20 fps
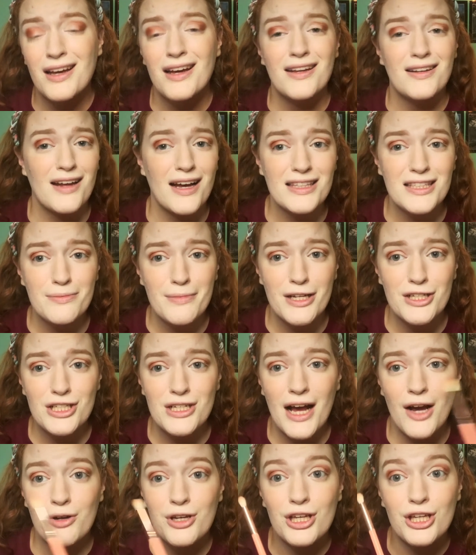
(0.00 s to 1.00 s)
Not to mention
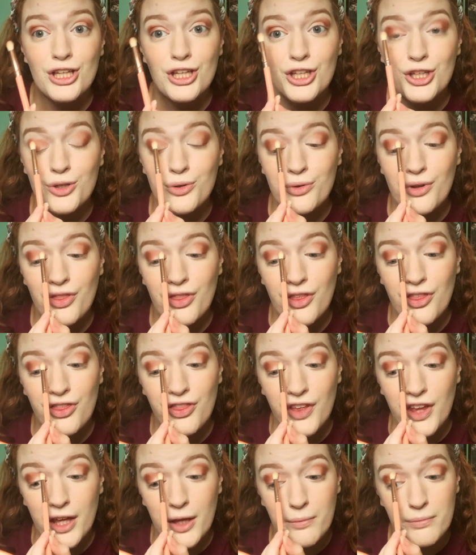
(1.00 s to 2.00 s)
how cute the
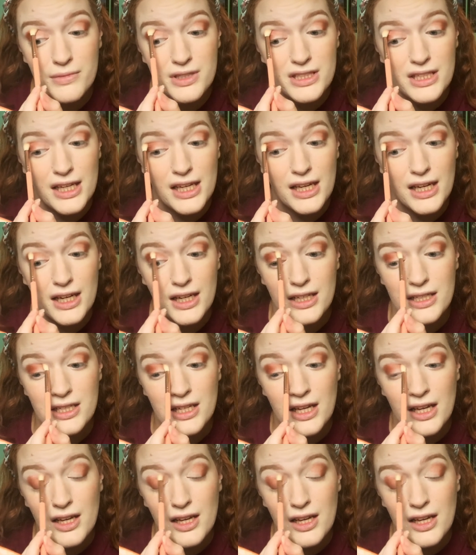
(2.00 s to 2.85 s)
themes and